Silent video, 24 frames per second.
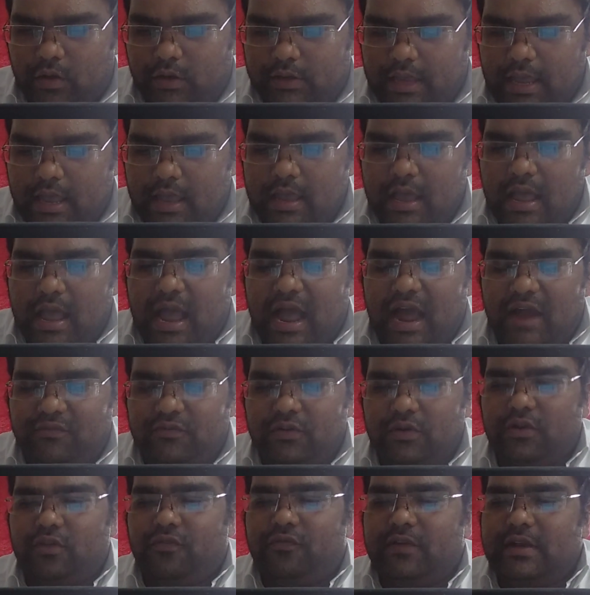Okay,
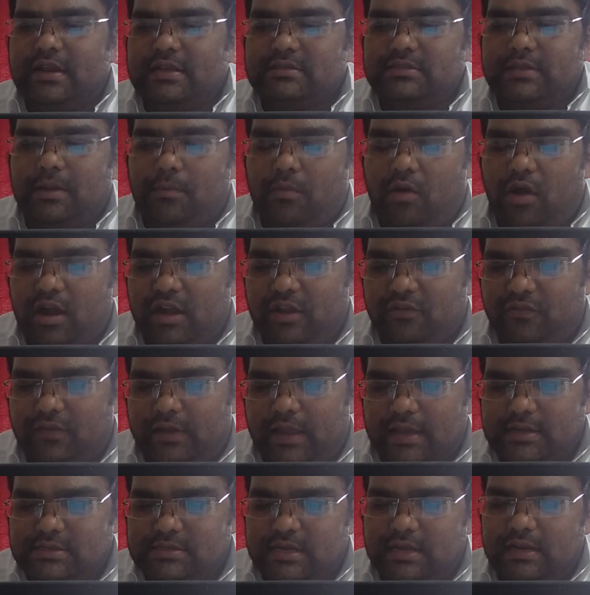after you finish the
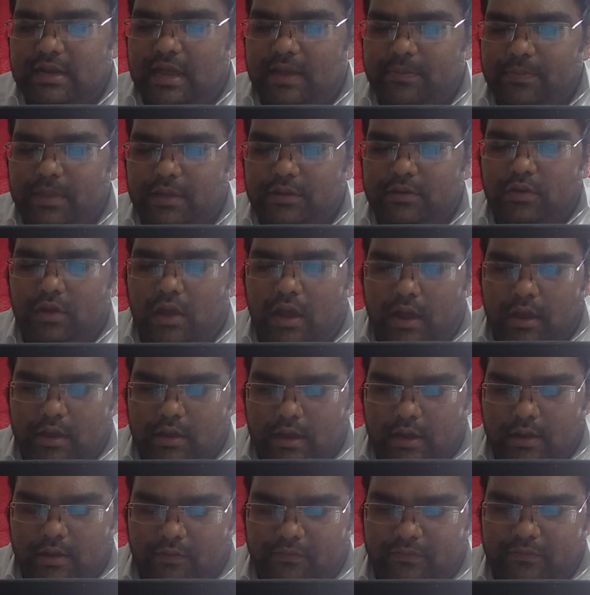modification, and then
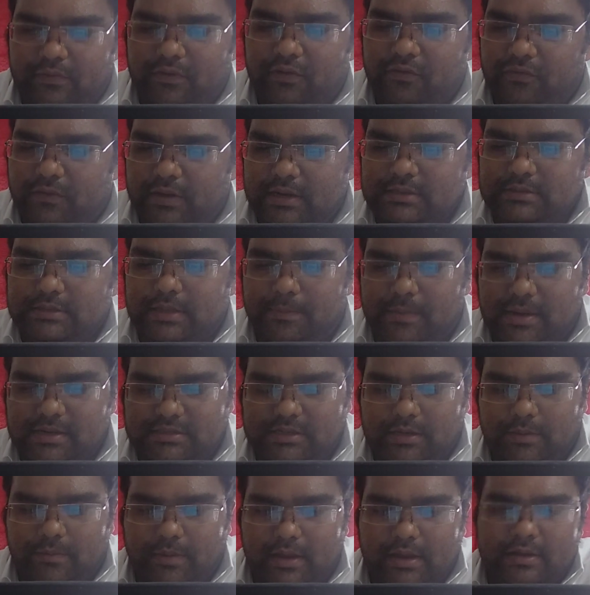after you finish the
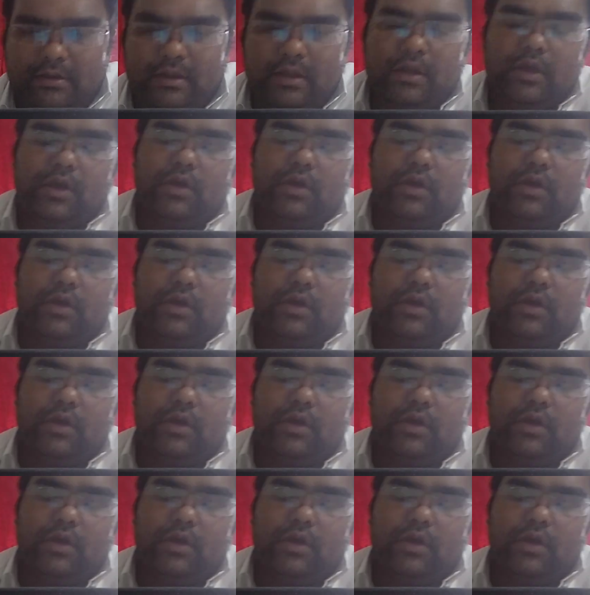measurement,